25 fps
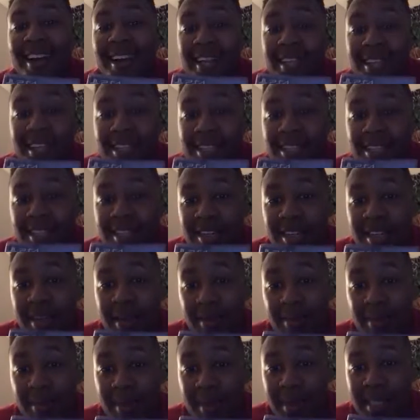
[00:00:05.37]
ain't did an
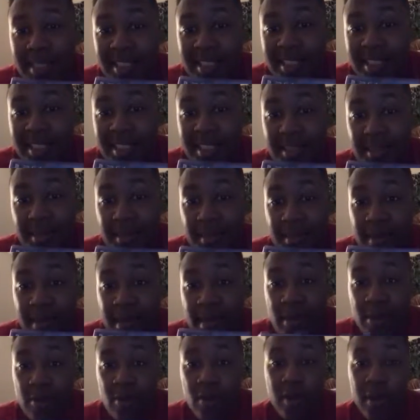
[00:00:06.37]
unboxing in a
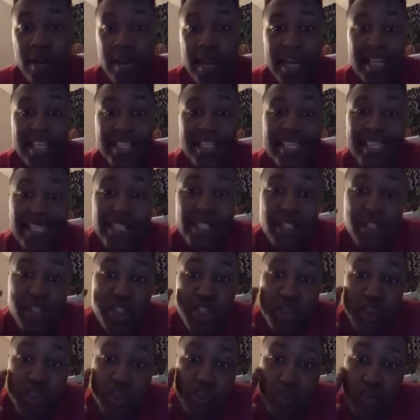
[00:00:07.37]
minute. Gonna have to
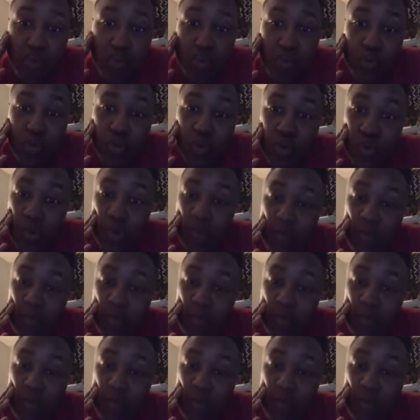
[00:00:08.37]
excuse